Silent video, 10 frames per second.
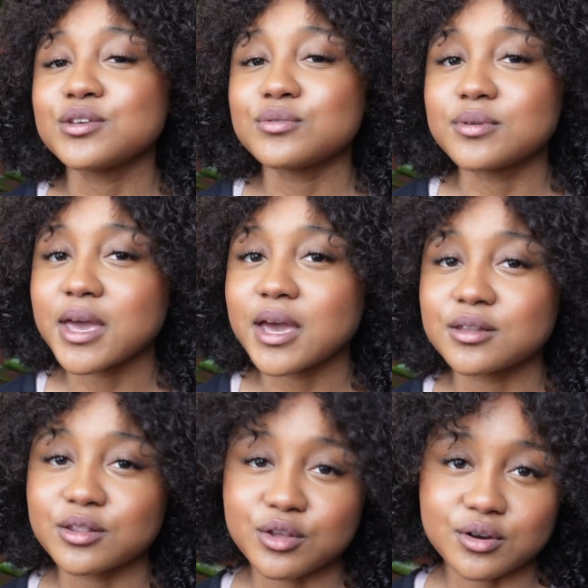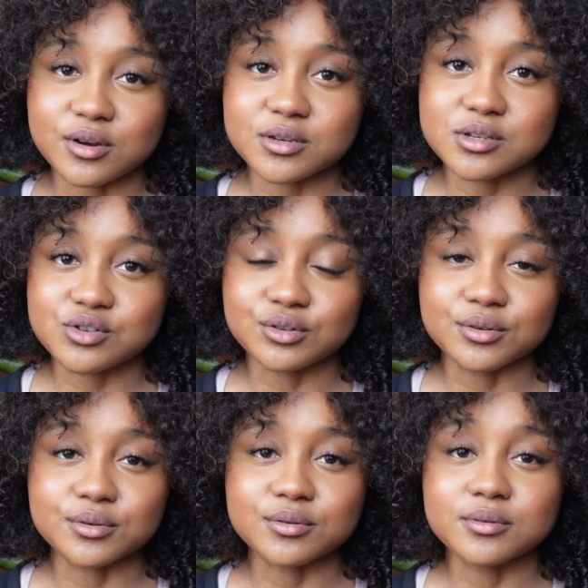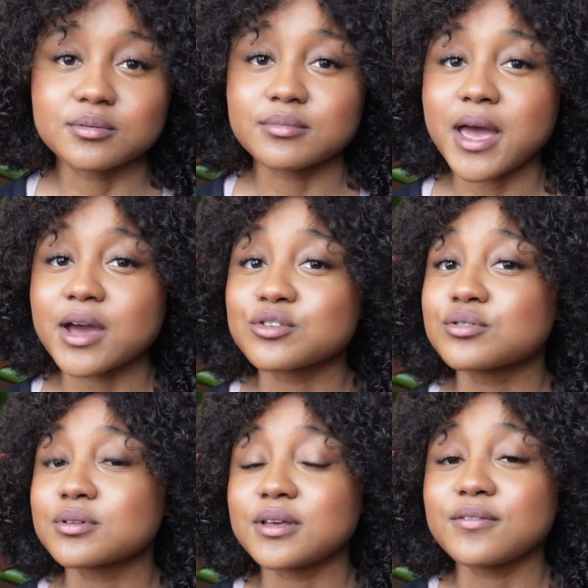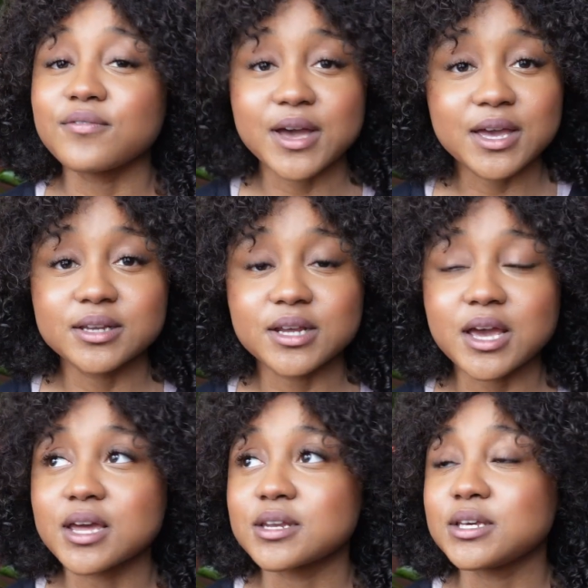you can learn to actually fight and